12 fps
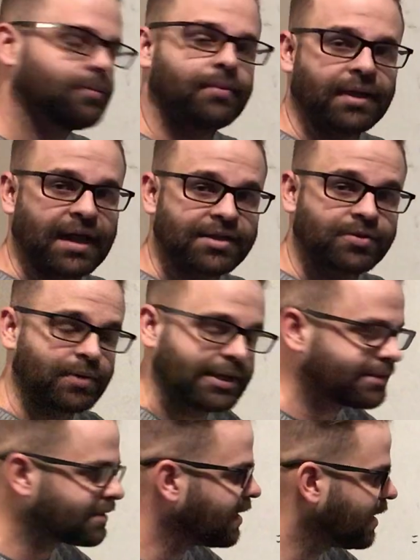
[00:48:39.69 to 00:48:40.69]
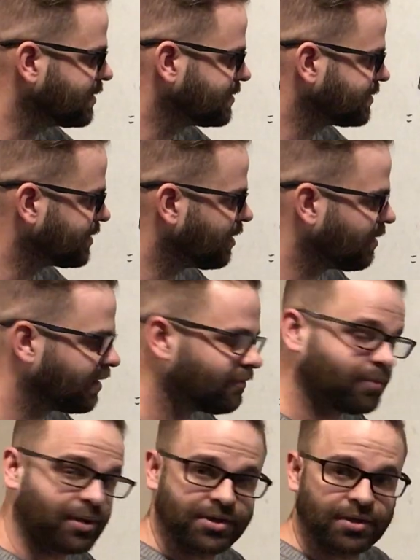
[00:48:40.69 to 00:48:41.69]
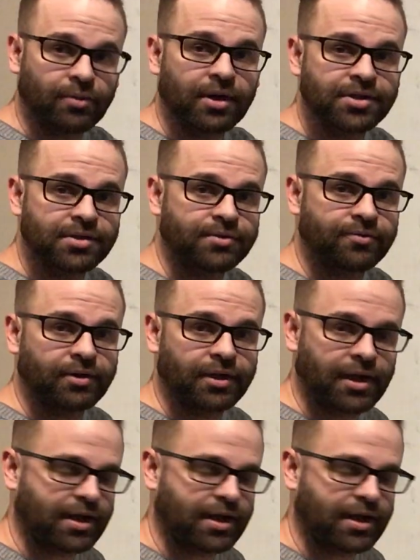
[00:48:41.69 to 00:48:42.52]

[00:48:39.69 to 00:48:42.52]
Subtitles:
next week's classes I'll have a bunch of questions for you